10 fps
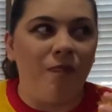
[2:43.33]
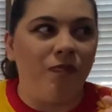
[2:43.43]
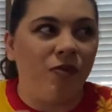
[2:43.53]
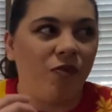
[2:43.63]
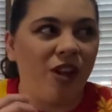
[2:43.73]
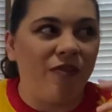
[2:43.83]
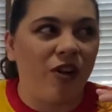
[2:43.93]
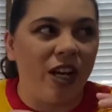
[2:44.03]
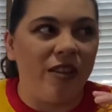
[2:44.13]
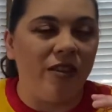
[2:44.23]
flavor
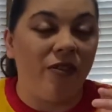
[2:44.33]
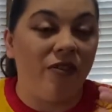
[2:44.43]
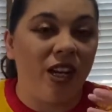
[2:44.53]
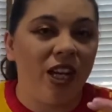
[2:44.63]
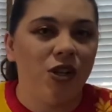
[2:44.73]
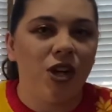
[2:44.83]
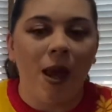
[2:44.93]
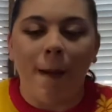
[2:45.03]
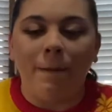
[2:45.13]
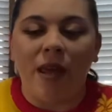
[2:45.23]
in the finish.
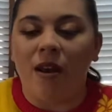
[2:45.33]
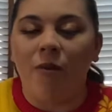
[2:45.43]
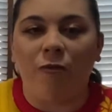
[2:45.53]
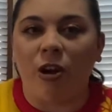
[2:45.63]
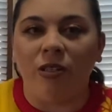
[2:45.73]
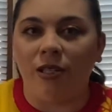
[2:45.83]
And up front,